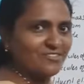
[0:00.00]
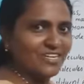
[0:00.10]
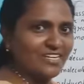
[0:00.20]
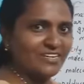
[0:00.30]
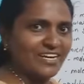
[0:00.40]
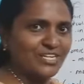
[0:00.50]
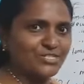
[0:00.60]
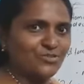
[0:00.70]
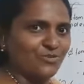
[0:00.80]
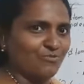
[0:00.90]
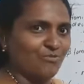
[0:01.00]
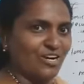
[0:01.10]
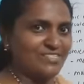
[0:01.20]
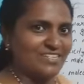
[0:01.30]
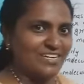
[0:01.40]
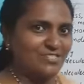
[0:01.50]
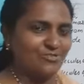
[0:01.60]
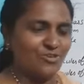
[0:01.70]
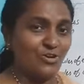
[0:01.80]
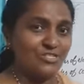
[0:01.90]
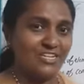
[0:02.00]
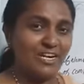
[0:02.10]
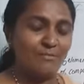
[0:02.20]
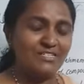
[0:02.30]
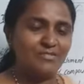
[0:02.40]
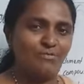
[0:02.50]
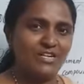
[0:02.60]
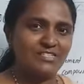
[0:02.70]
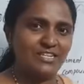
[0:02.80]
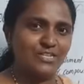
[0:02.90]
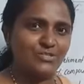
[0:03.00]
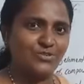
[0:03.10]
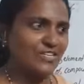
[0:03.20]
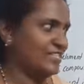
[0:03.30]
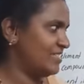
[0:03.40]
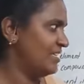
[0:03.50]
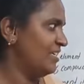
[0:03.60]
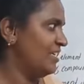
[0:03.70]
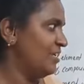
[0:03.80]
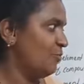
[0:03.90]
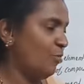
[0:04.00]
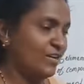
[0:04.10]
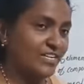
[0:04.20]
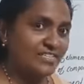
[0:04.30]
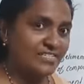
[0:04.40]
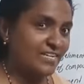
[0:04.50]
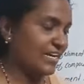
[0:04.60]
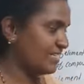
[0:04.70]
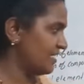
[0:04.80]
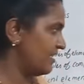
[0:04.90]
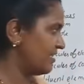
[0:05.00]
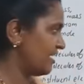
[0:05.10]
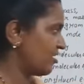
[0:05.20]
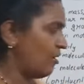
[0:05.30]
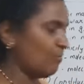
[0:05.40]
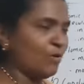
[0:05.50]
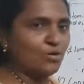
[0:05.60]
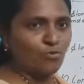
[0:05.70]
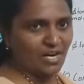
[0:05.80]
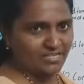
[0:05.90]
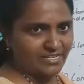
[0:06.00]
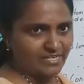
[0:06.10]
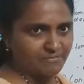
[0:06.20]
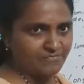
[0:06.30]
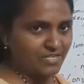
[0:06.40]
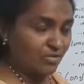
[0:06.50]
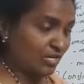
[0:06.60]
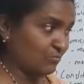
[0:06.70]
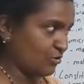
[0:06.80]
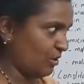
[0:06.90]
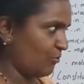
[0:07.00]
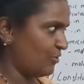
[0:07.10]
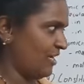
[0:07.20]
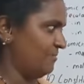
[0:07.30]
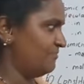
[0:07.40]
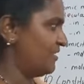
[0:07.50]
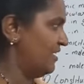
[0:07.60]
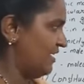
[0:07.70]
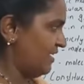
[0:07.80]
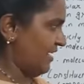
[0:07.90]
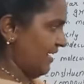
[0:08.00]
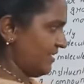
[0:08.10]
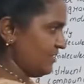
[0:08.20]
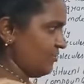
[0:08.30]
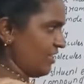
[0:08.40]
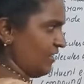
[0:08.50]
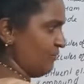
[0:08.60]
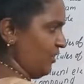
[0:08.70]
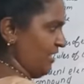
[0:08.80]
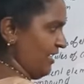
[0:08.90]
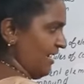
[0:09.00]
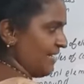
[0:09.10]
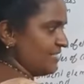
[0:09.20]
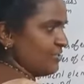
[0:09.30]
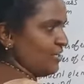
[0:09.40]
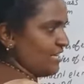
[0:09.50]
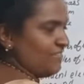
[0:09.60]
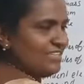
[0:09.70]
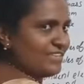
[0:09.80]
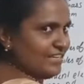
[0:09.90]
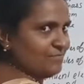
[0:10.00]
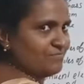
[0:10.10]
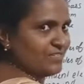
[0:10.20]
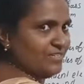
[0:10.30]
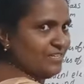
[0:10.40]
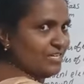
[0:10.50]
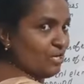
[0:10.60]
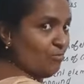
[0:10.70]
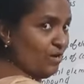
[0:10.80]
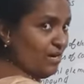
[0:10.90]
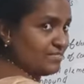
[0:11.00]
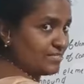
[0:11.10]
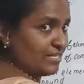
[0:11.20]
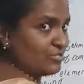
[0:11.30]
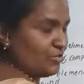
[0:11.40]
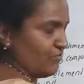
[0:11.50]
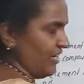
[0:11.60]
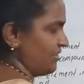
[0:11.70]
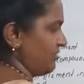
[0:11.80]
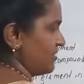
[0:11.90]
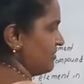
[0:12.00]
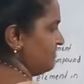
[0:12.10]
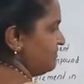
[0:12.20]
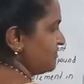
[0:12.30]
Okay, ratio, mass ratio, constant elements mass ratio is 1 is 8 in the compound water. Now come to ammonia. Nitrogen you are having 1, hydrogen you are having 3. Now mass ratio you find out.